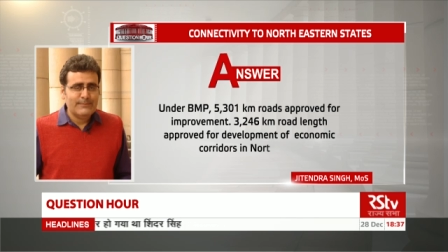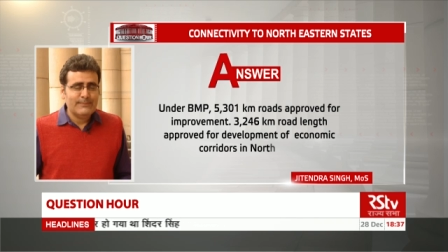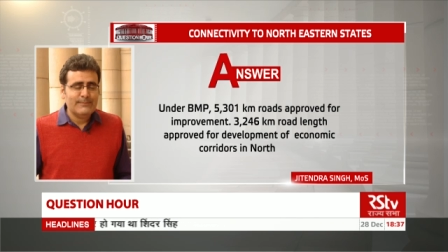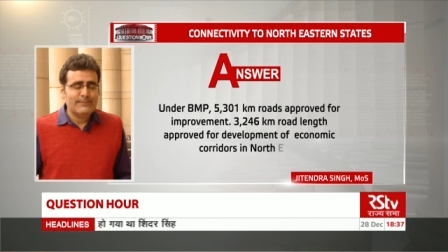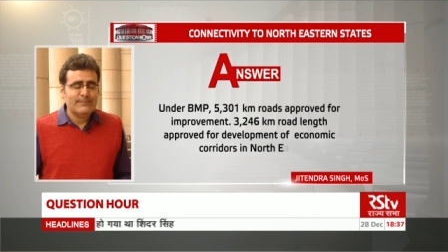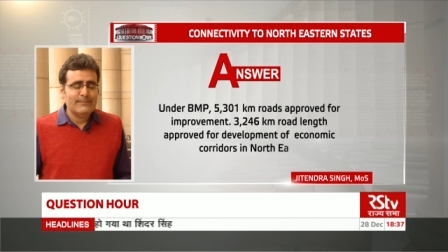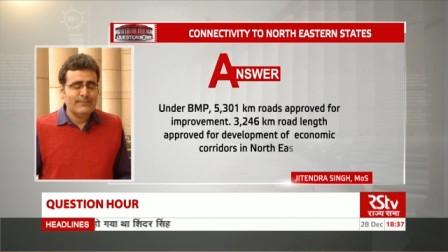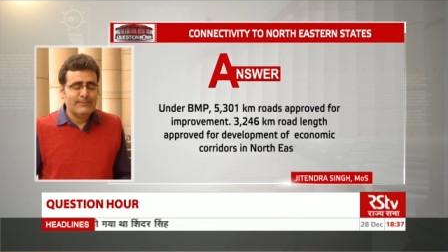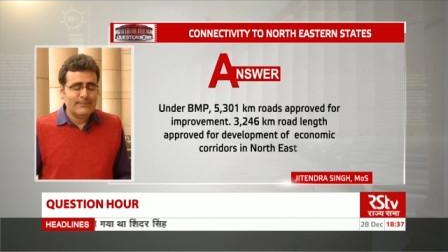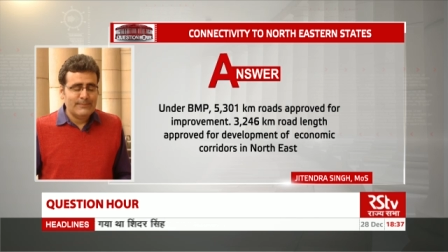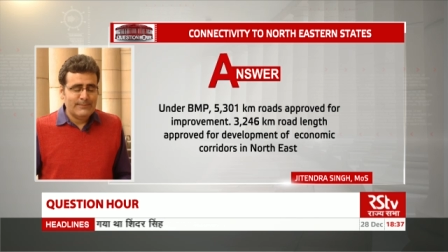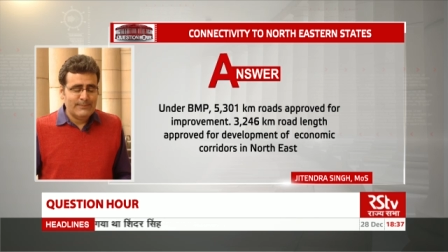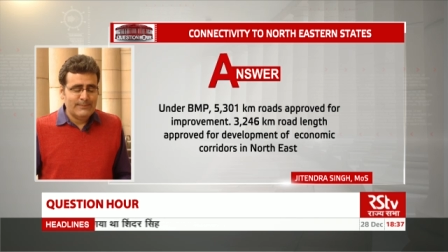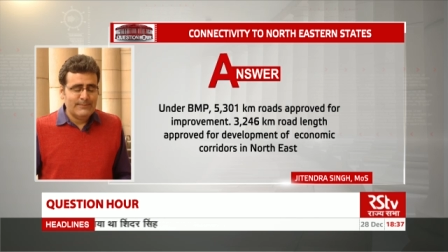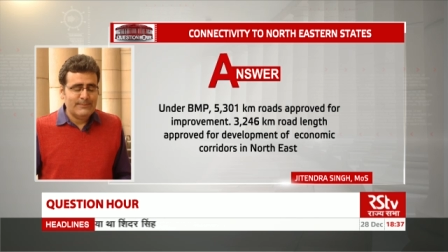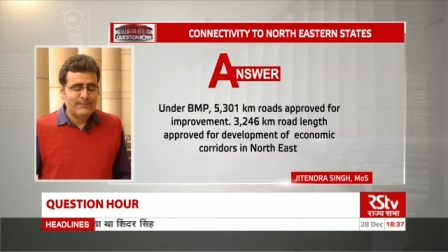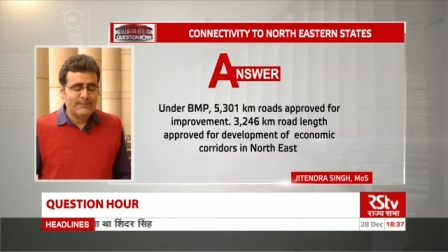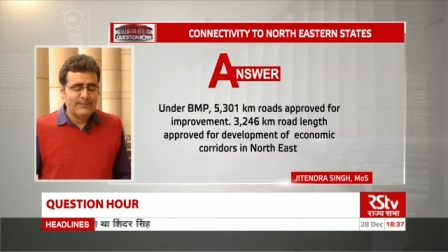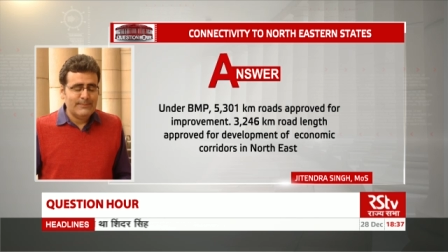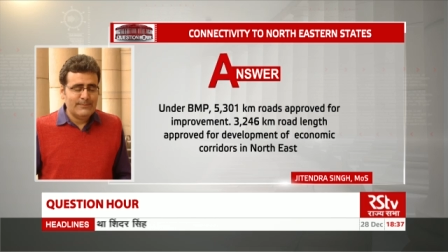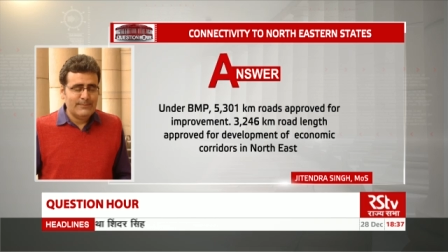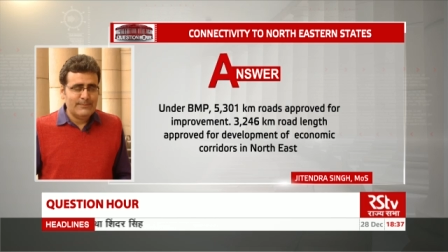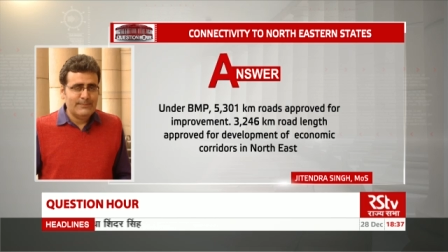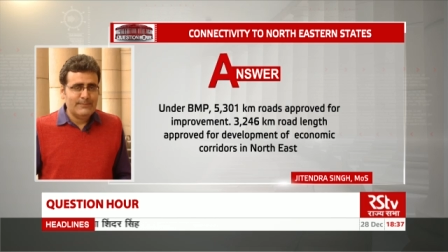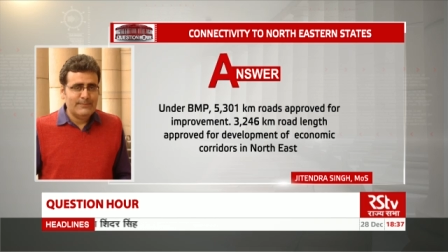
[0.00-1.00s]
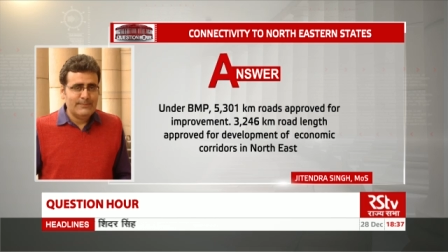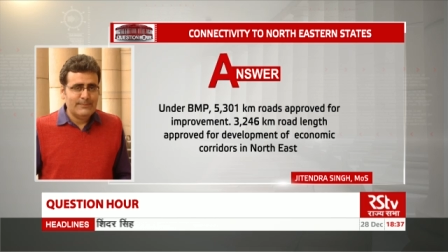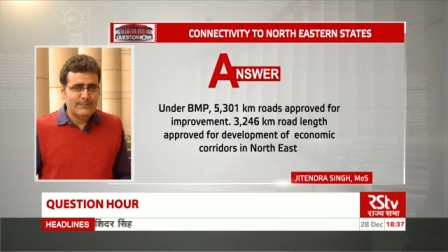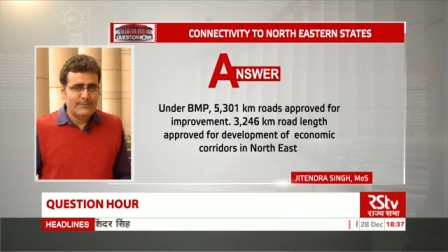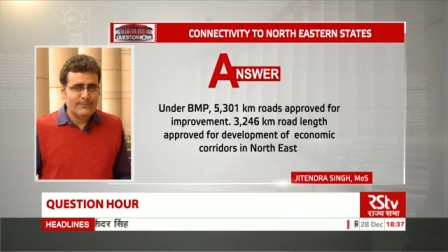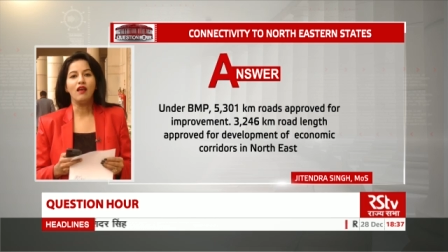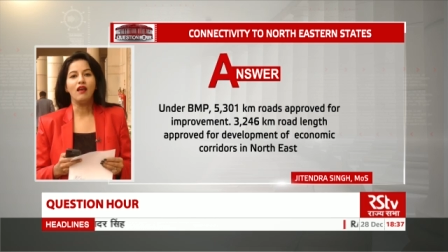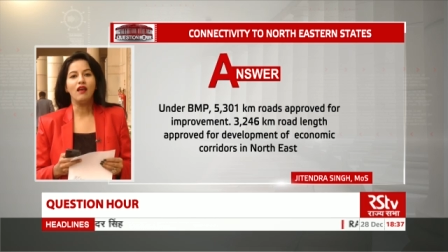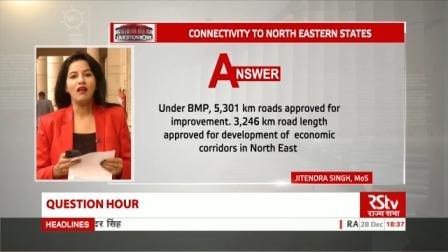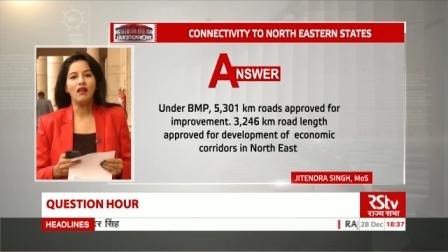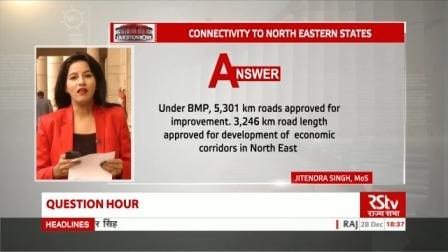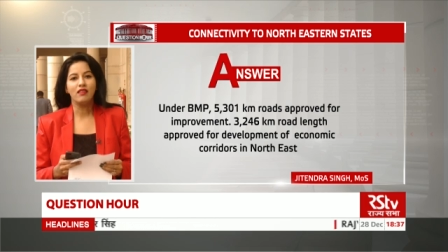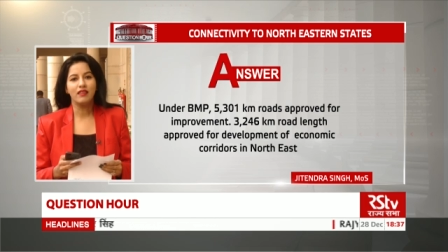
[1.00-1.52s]
in the Northeast.
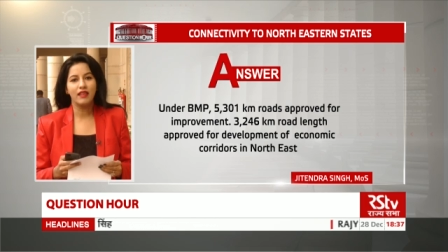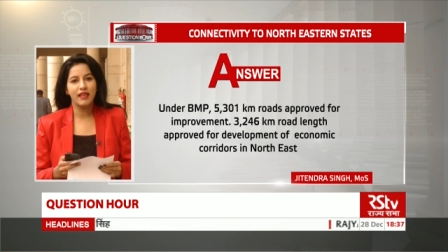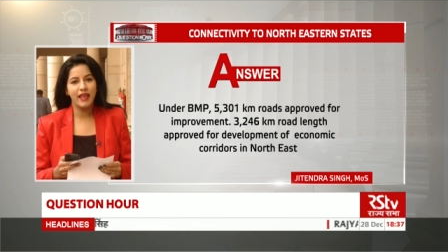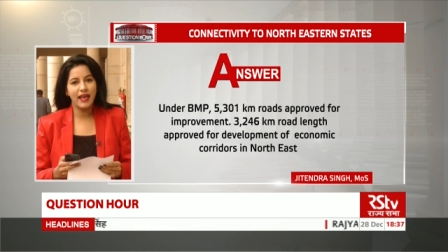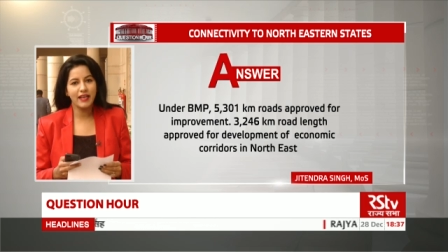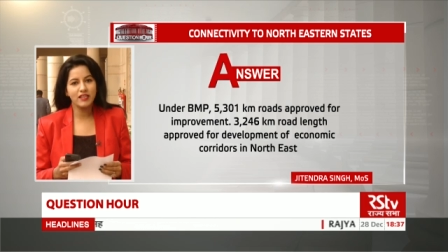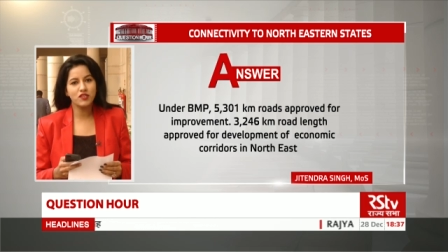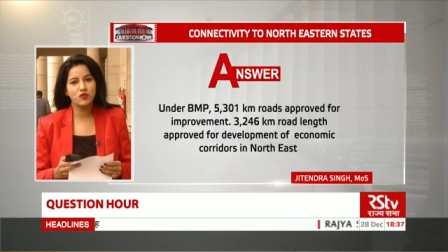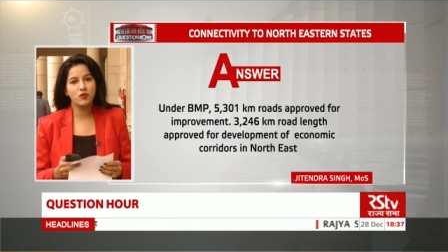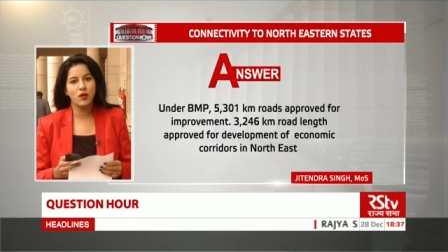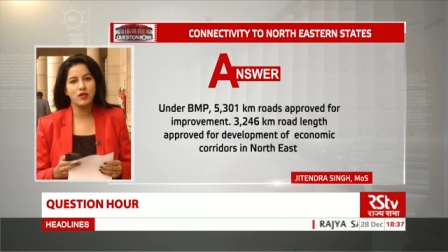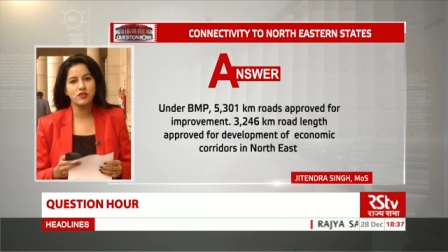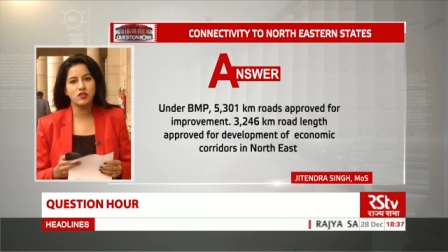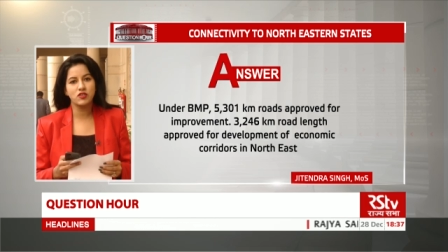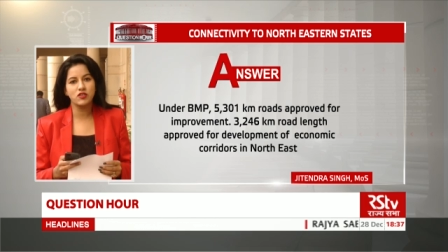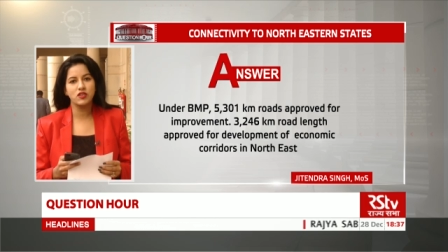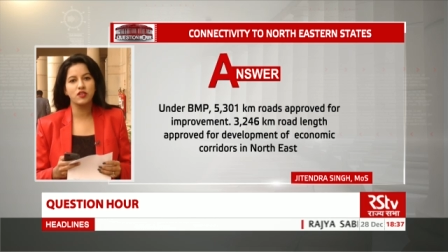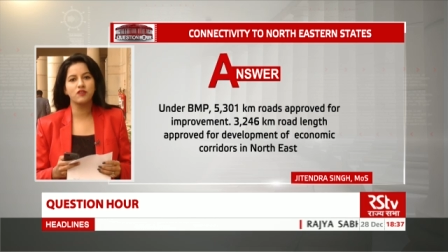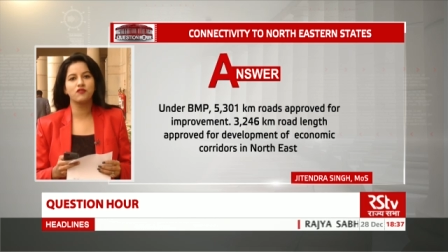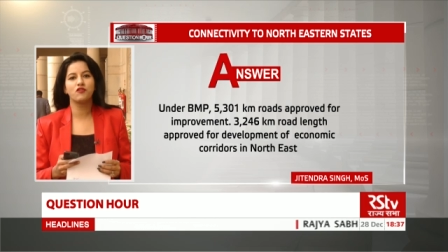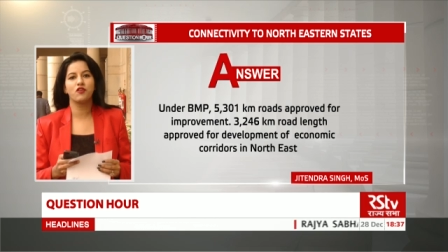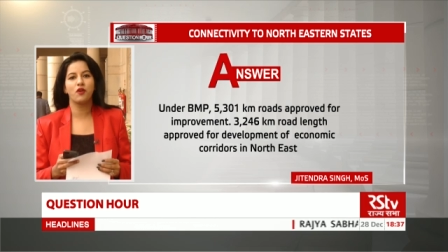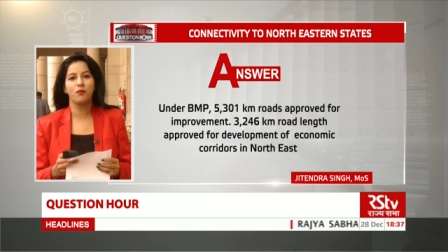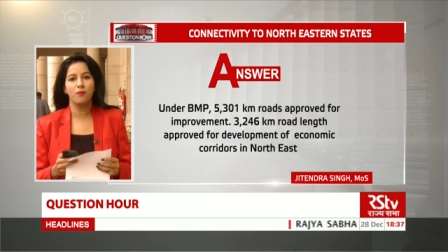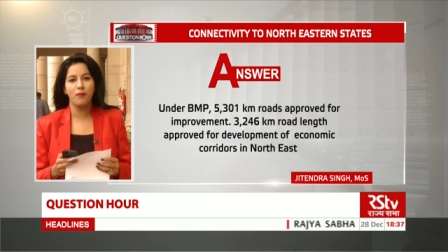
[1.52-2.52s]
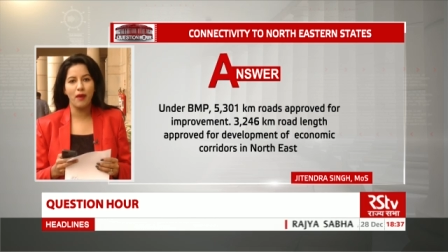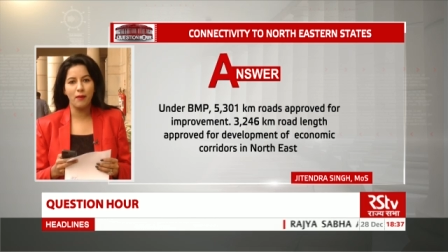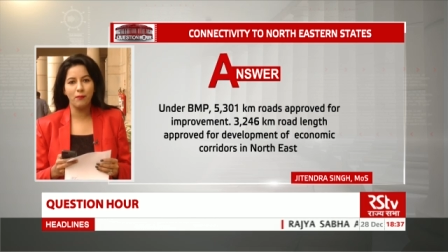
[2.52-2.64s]
The next question is from